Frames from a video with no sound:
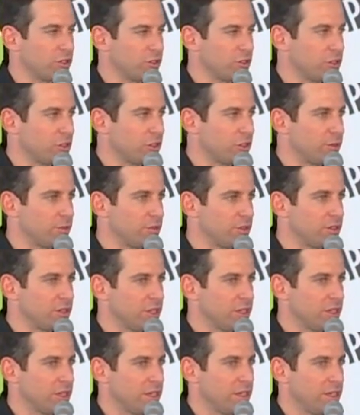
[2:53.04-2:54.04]
terms
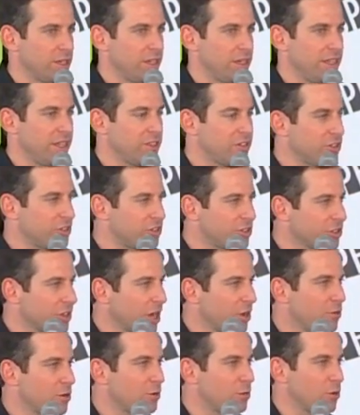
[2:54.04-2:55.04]
is
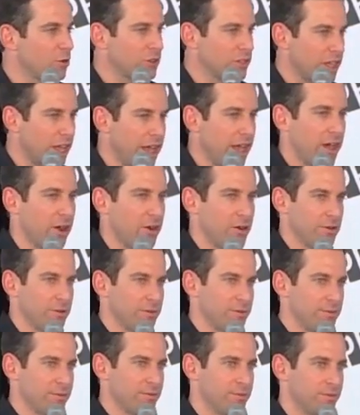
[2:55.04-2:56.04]
discoverable now
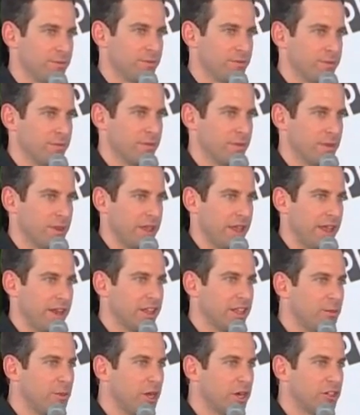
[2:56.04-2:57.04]

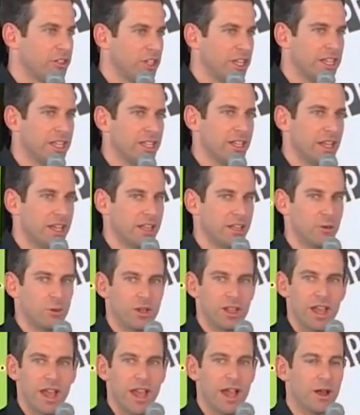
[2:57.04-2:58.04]
and can be articulated
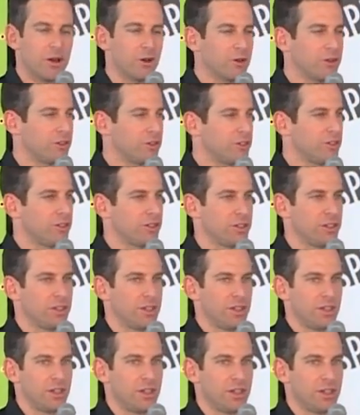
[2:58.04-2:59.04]
without
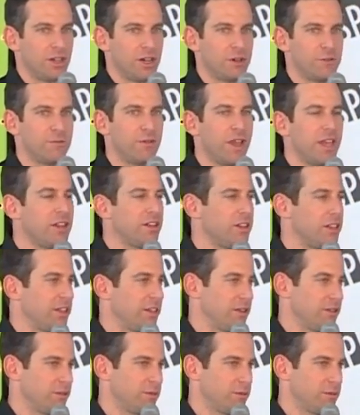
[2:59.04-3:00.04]

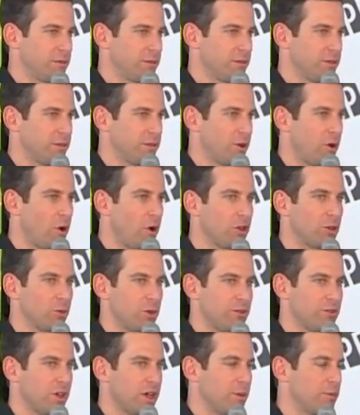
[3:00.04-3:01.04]
offending all that
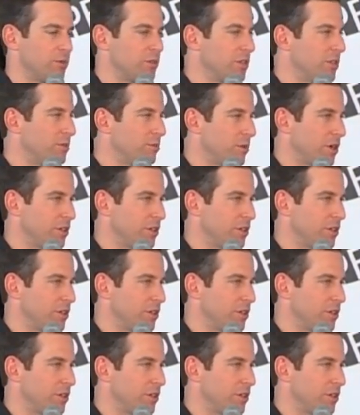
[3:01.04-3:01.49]
we've come to